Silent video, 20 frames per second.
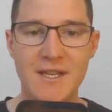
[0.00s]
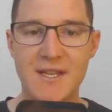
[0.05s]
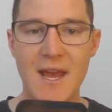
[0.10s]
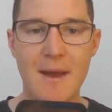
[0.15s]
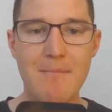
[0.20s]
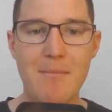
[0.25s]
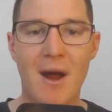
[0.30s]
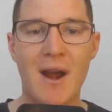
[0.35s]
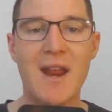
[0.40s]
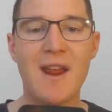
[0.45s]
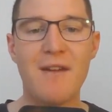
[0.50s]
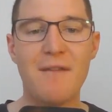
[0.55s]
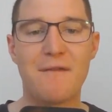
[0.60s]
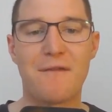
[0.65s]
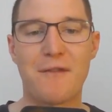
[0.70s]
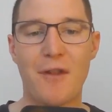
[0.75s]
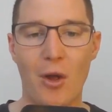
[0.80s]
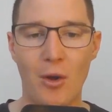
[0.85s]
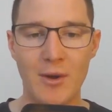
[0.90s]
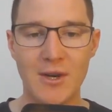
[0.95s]
there money
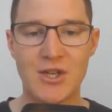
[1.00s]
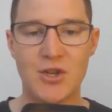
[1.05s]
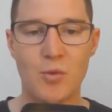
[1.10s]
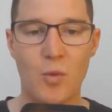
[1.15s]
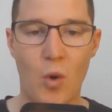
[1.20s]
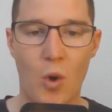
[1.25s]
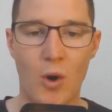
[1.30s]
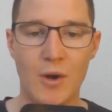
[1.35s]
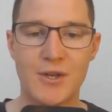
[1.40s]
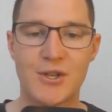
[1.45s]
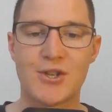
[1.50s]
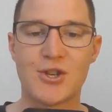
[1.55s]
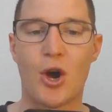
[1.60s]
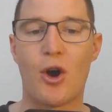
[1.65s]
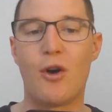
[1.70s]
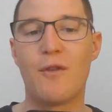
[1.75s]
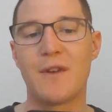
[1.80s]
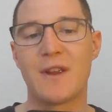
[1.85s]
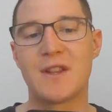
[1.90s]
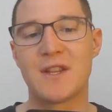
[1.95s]
flowing towards
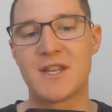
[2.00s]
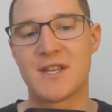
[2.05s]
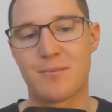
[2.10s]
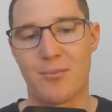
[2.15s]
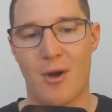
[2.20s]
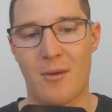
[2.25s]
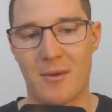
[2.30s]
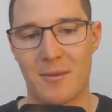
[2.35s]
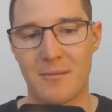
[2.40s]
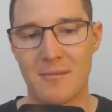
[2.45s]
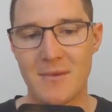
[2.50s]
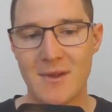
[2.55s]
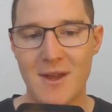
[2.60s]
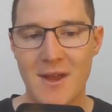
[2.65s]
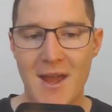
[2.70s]
solving this problem?